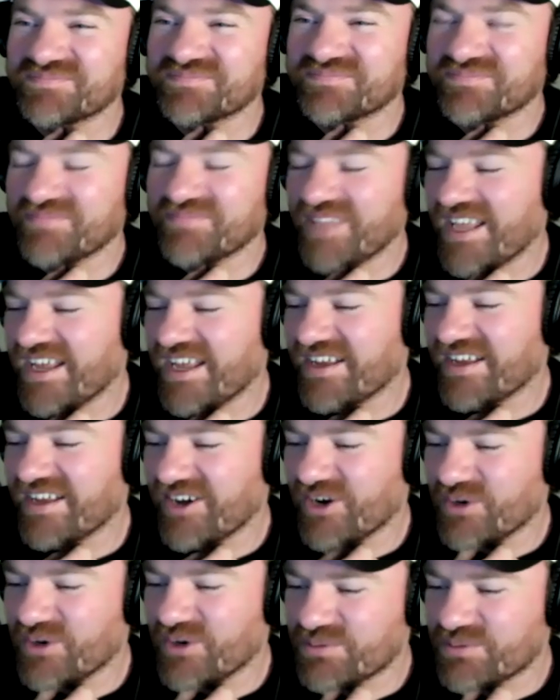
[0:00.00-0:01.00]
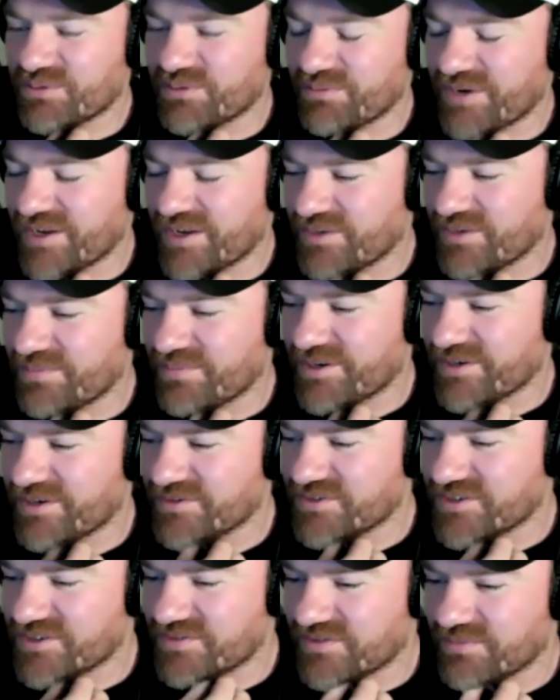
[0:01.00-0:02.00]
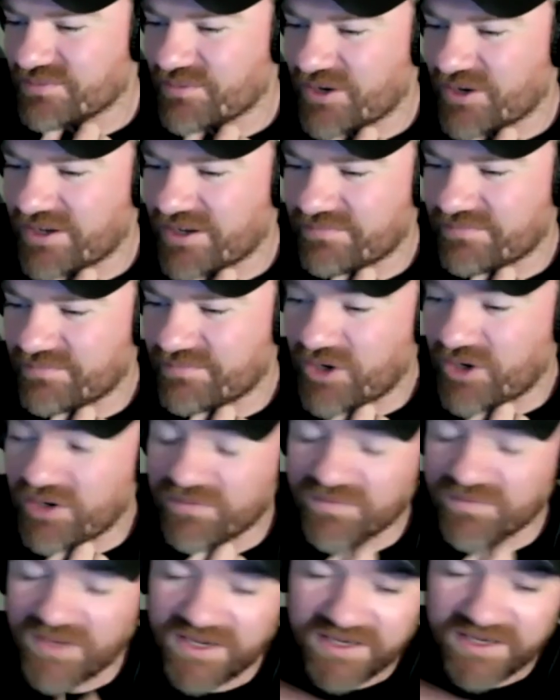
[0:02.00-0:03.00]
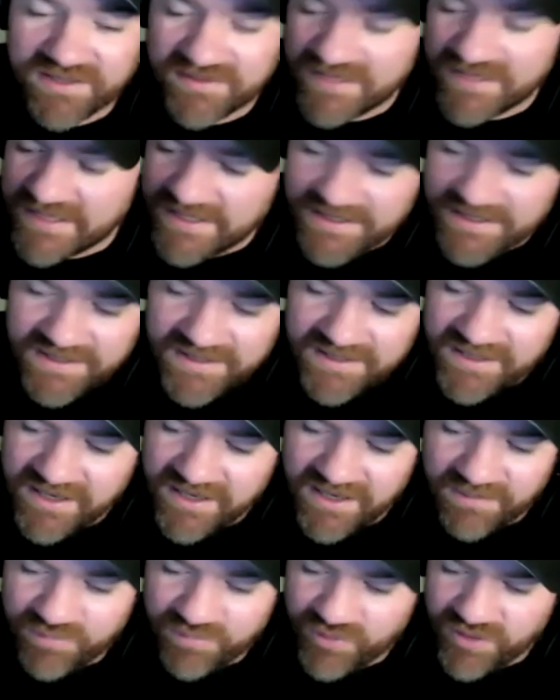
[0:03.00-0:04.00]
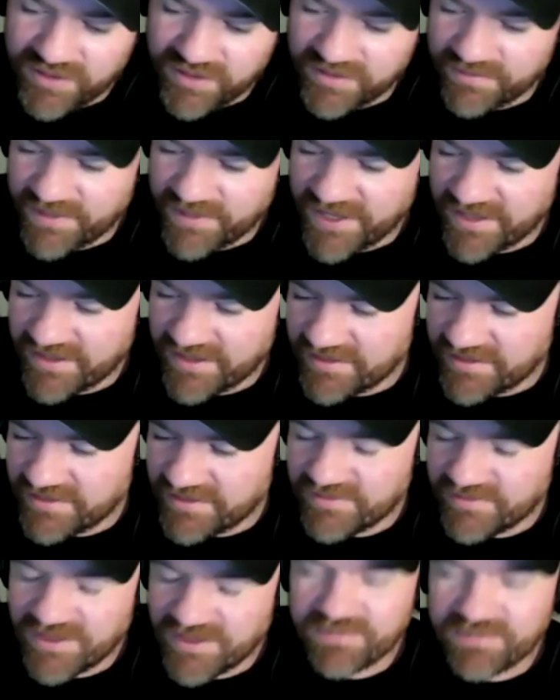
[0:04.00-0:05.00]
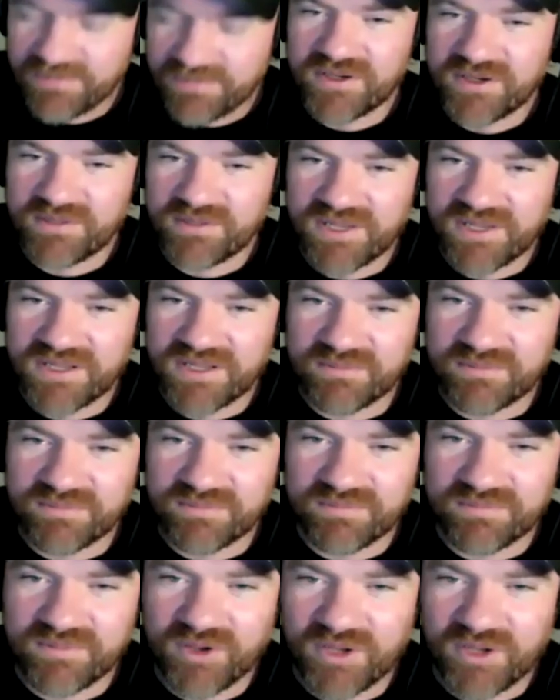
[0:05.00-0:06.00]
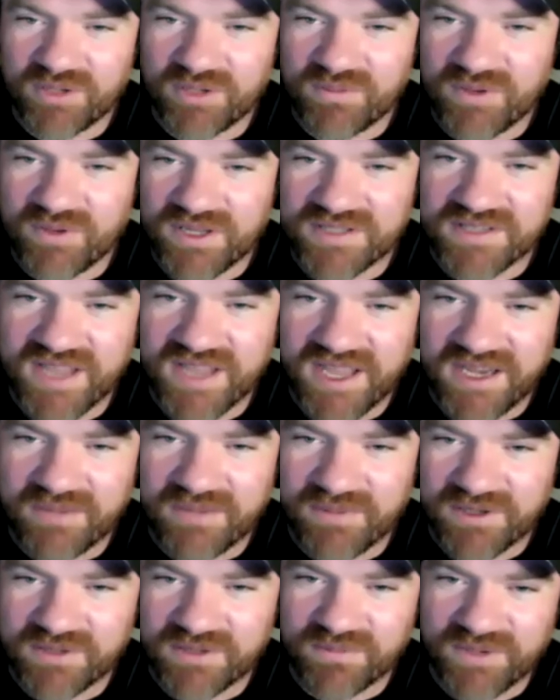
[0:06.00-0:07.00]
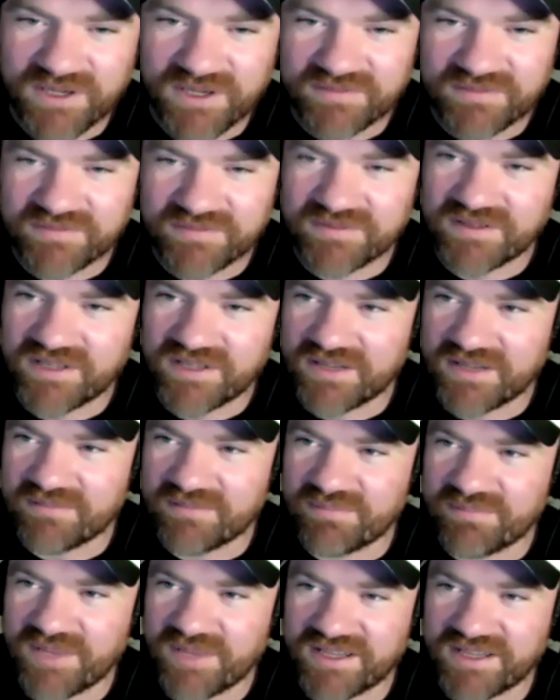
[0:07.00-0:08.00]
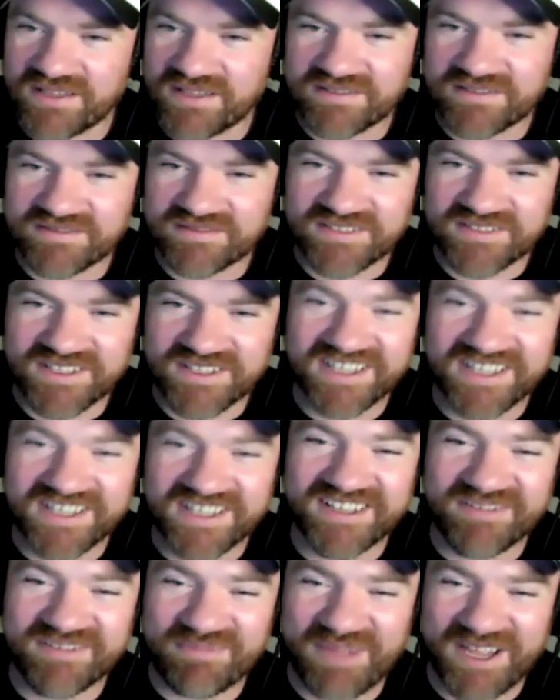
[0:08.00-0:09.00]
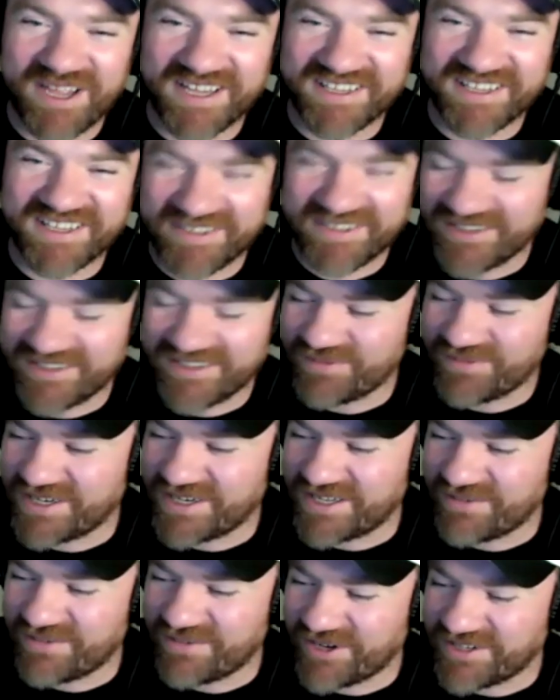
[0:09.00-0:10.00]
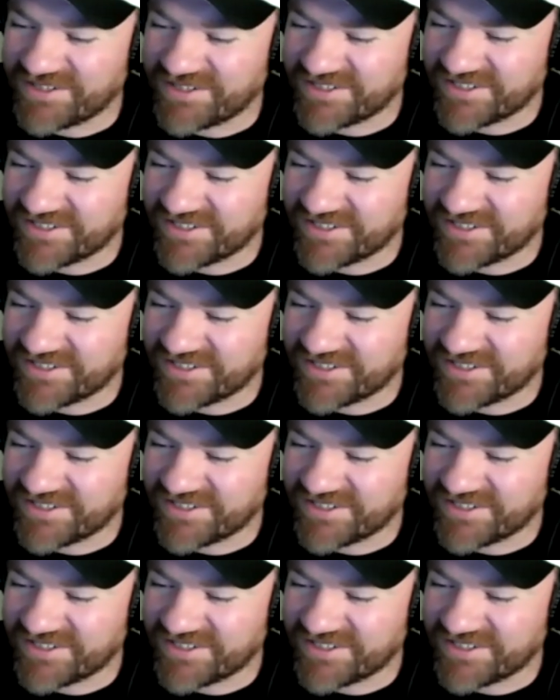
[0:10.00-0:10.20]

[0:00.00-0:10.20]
yeah, I always put a Brownlow bet on just for my own fun, and I put on a bet on Ollie Wines at 81 to 1 back in back when he won. So